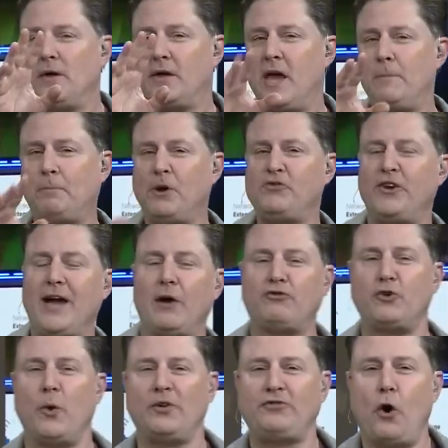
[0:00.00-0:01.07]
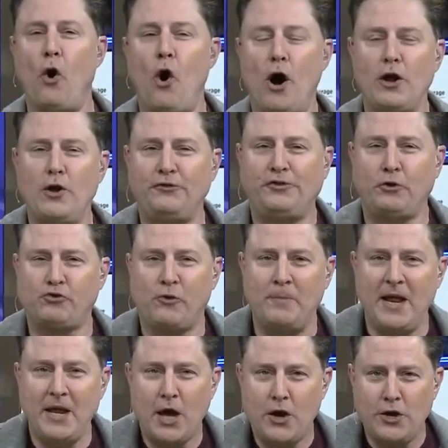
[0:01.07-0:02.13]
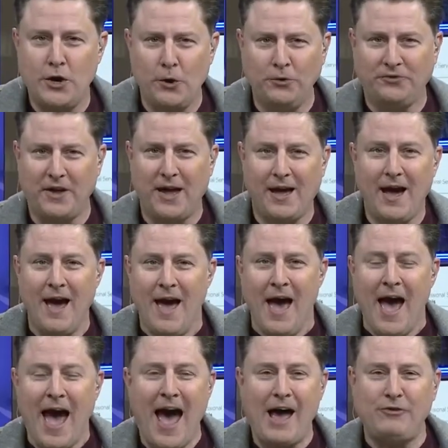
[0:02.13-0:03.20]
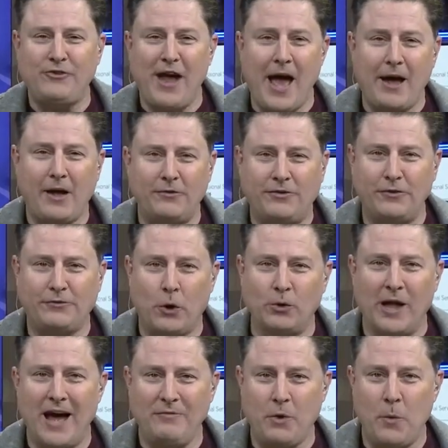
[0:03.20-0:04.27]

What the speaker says: Keep reaching out to us on social media using #Cisco Live. We